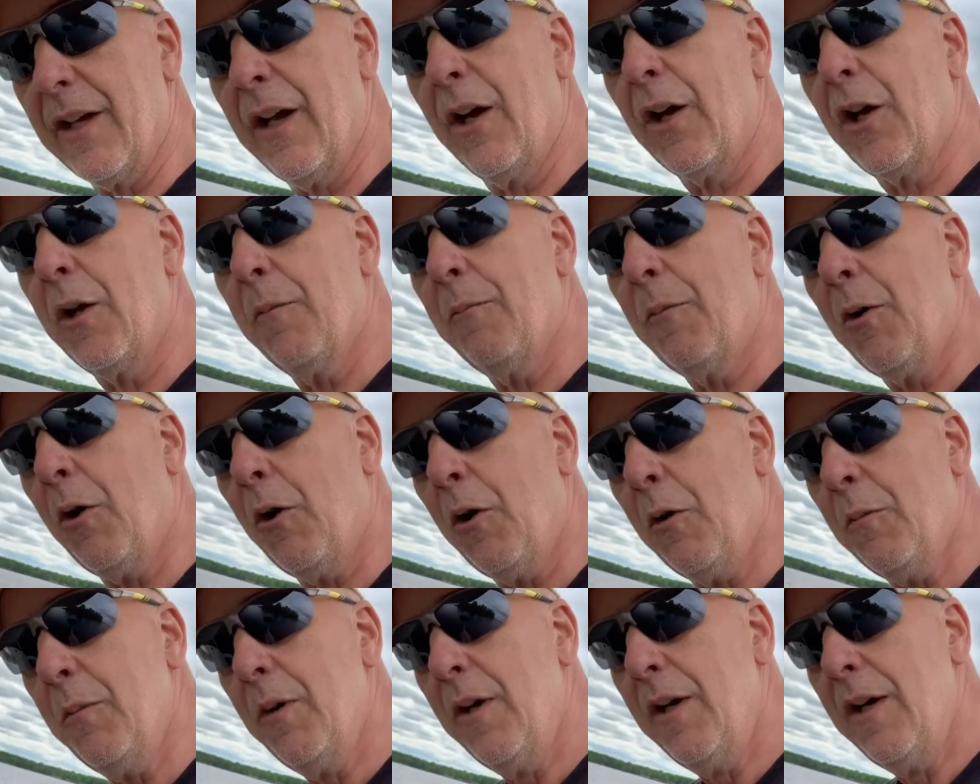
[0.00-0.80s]
I'll come
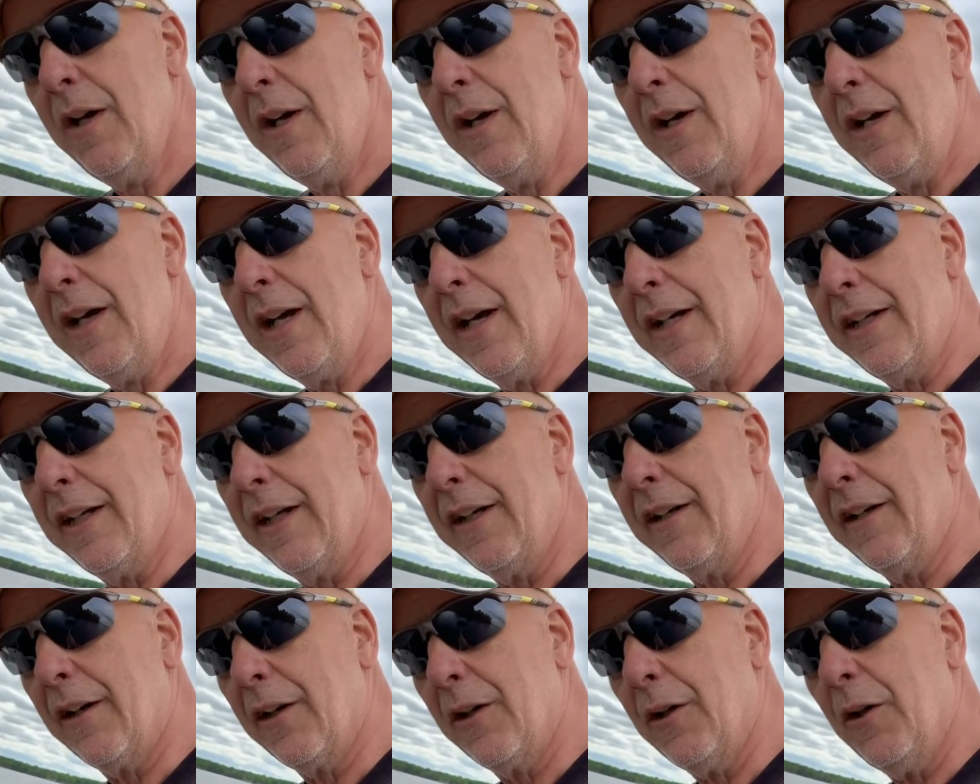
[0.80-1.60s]
home and
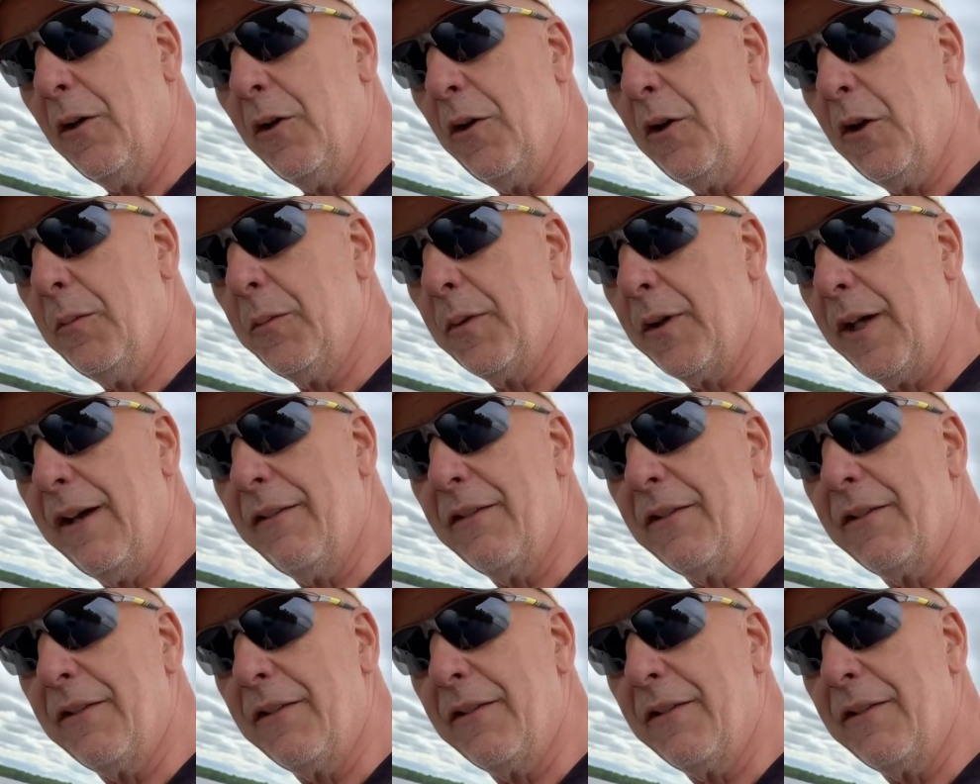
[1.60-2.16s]
then, or go home and have a